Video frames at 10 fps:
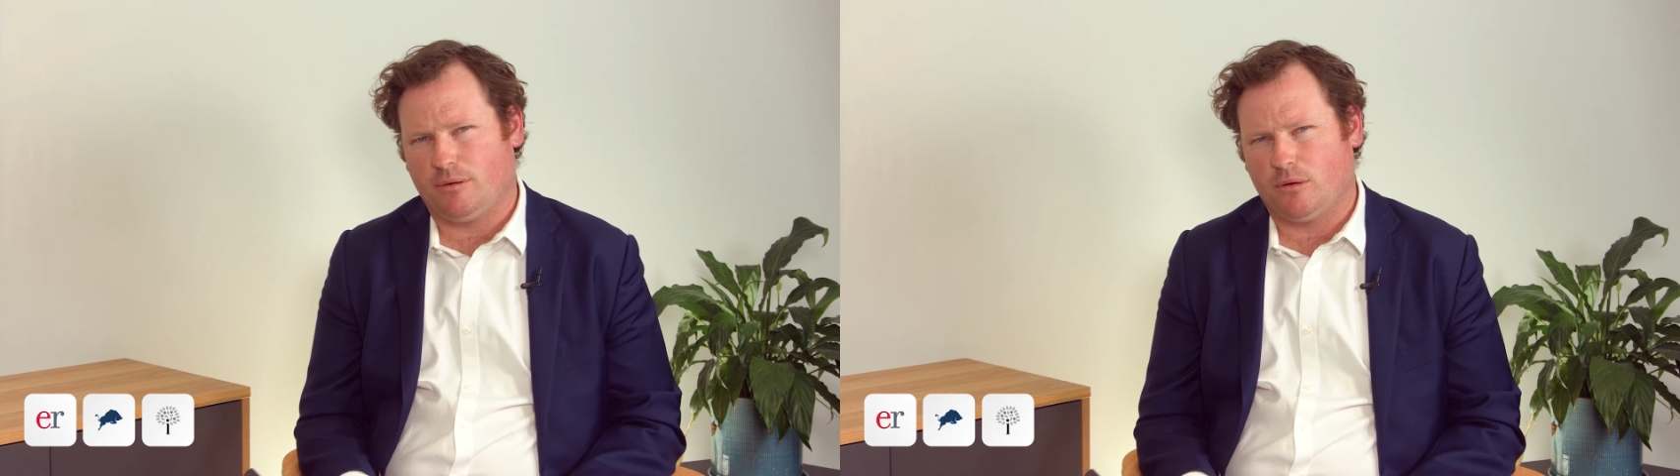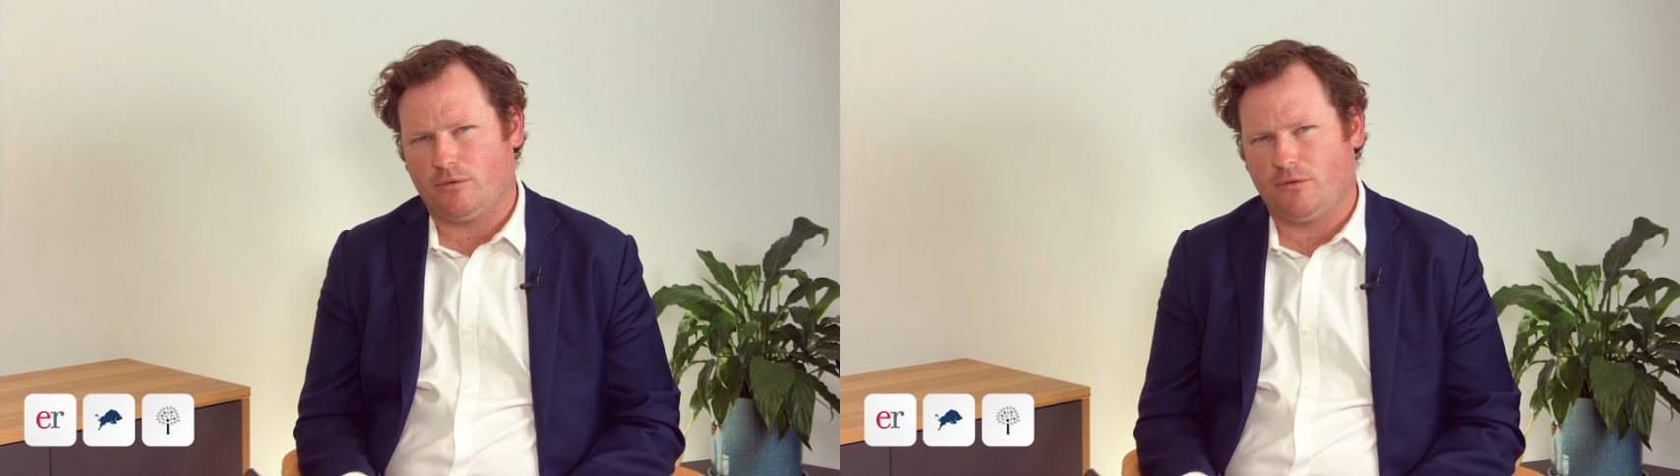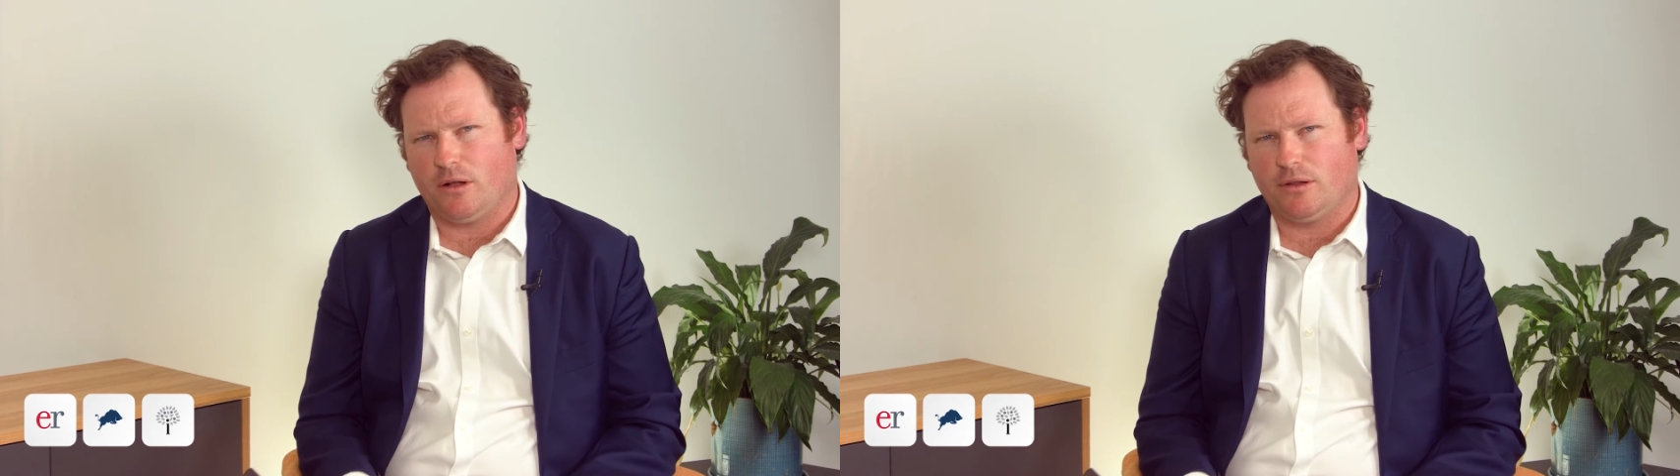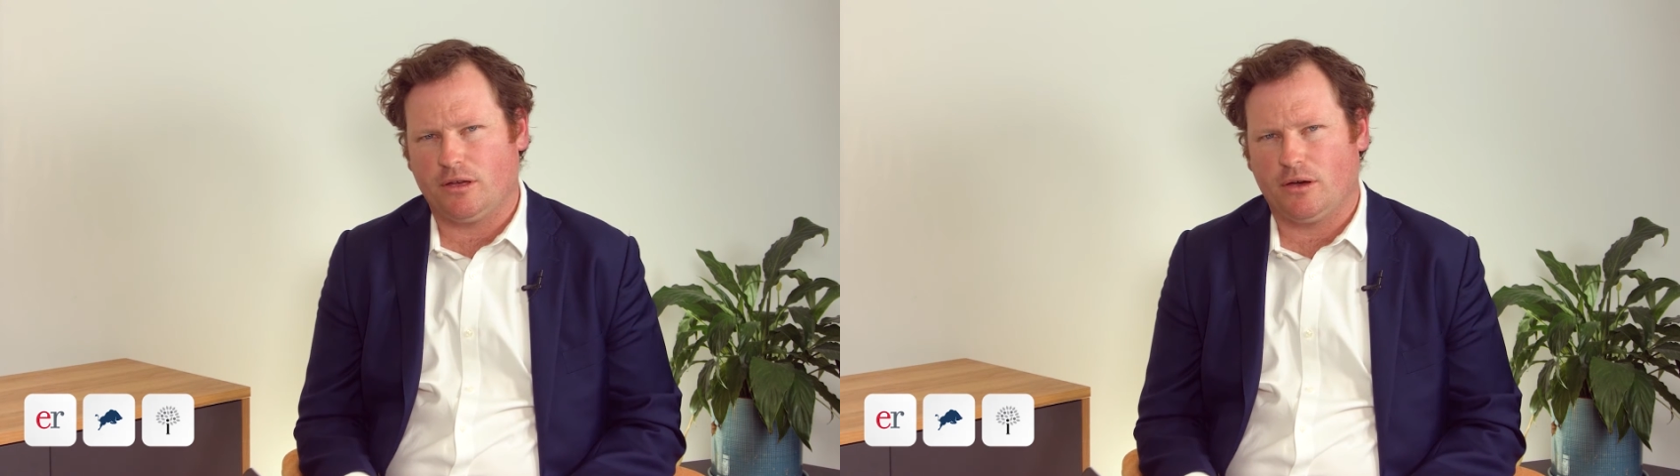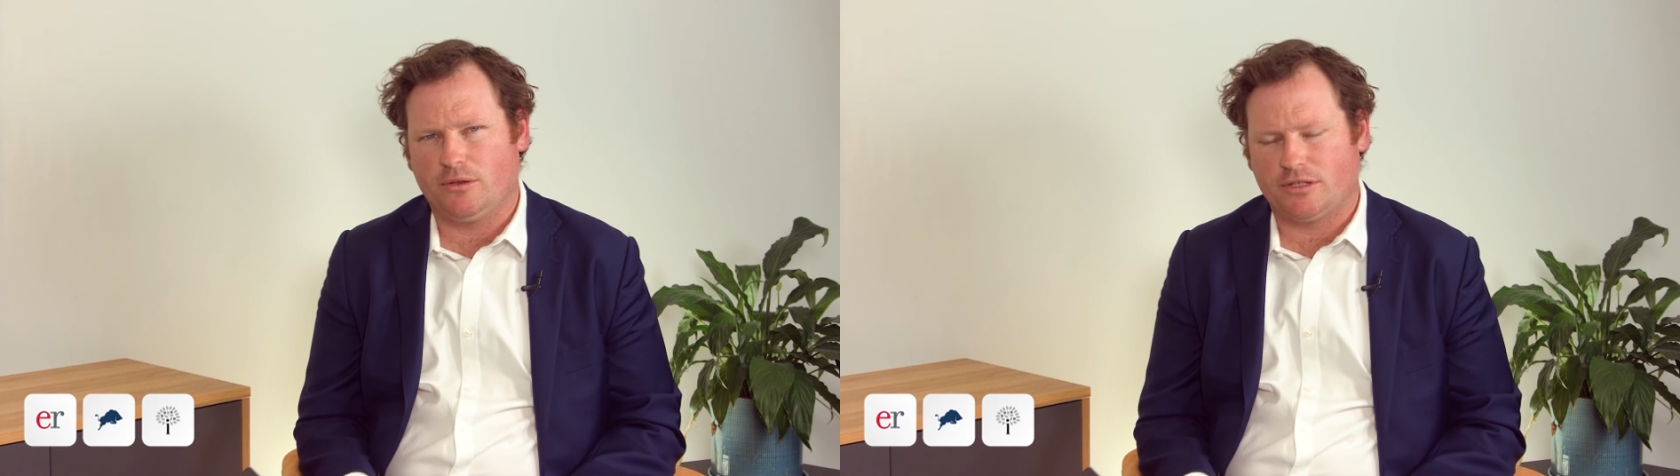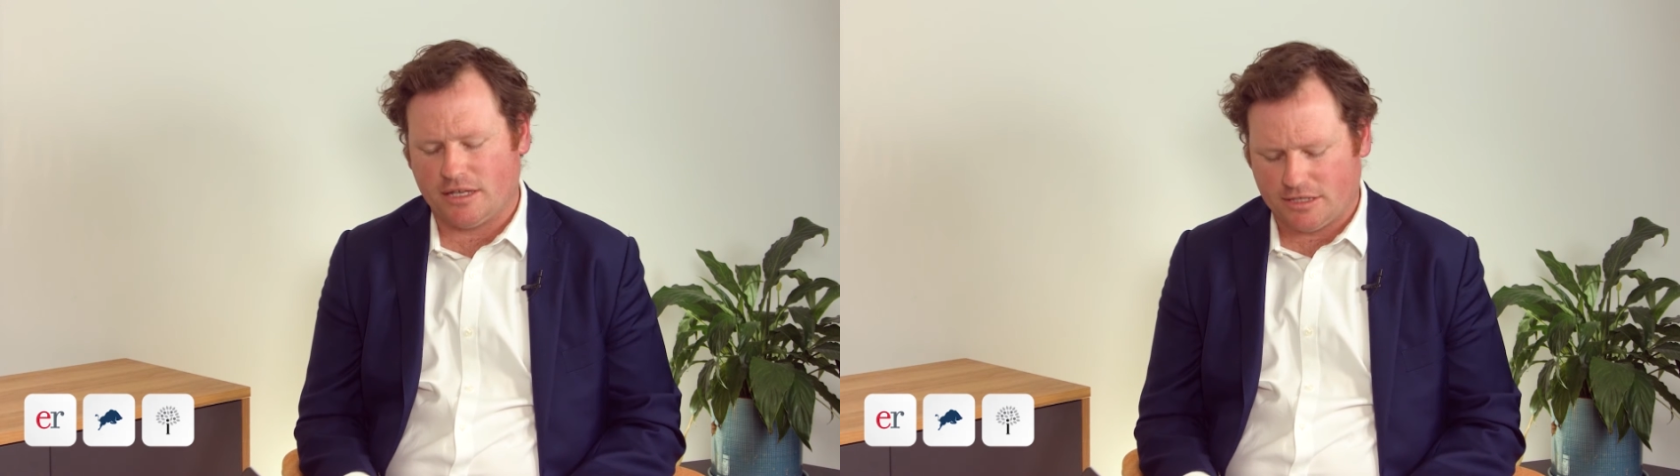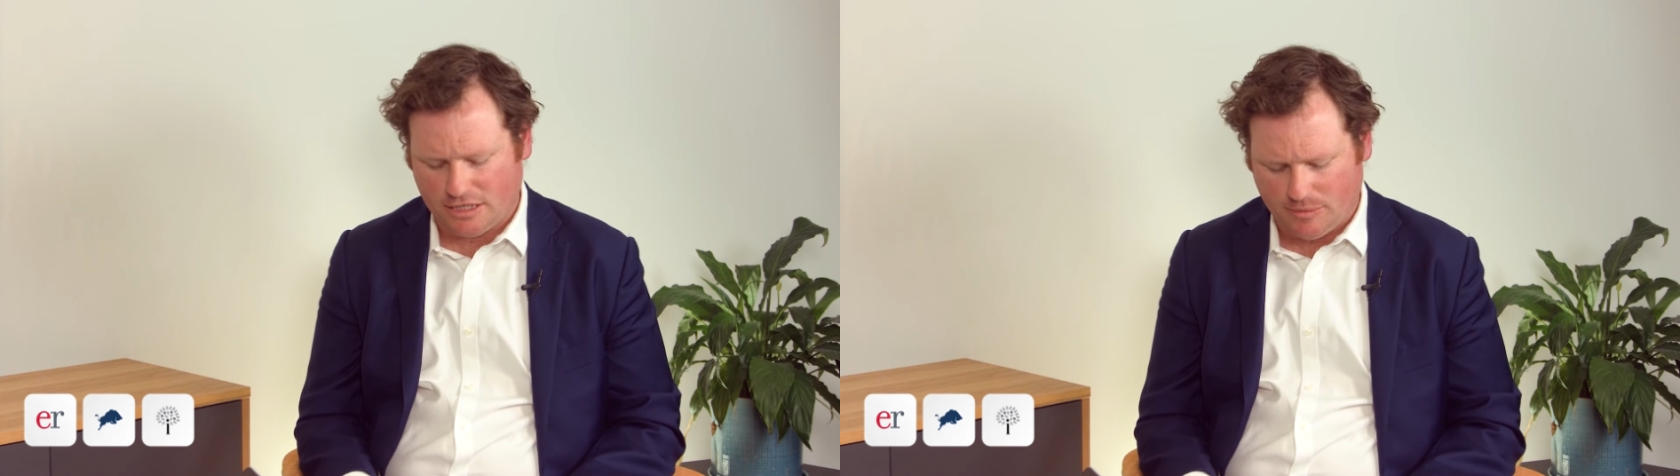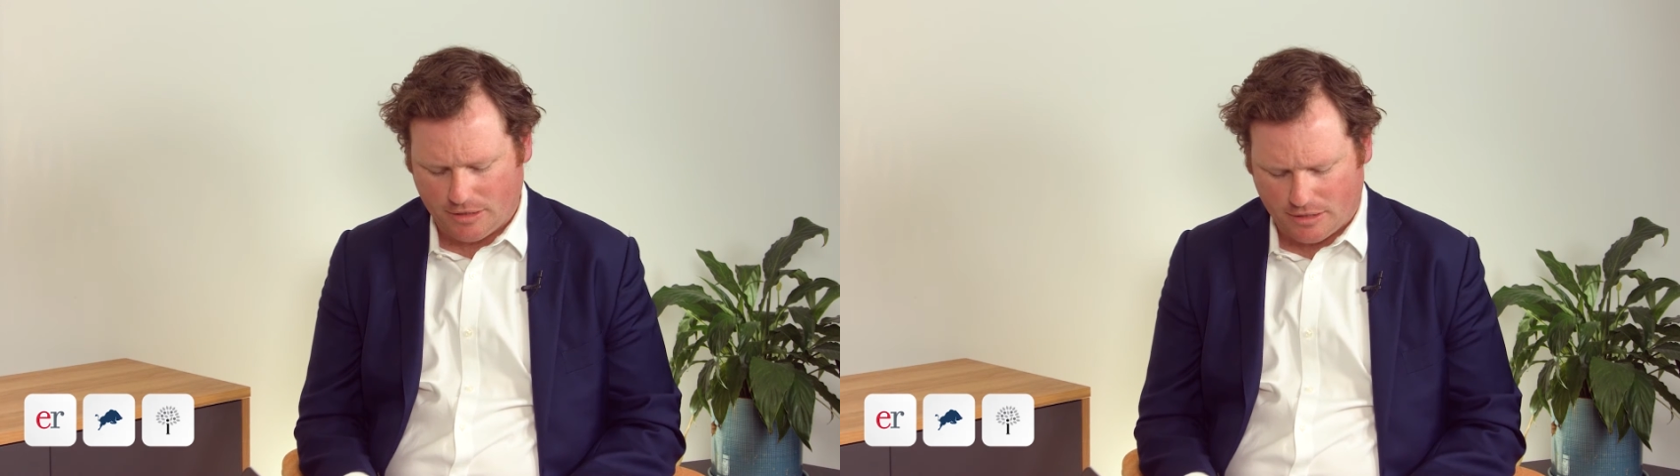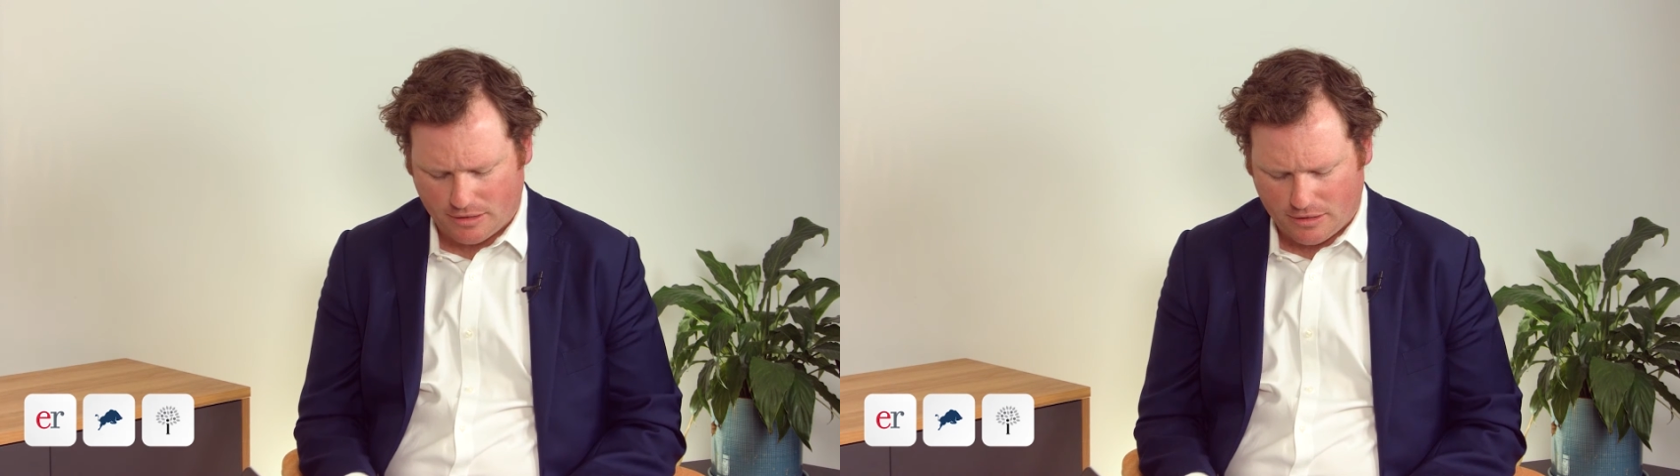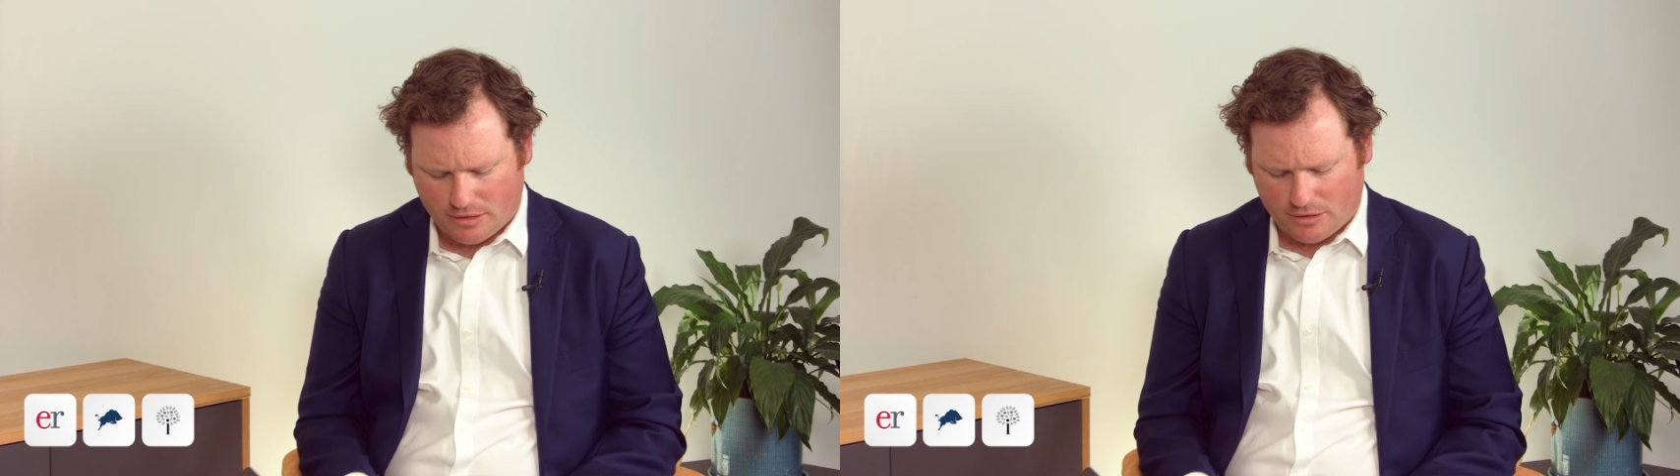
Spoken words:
portfolios are similar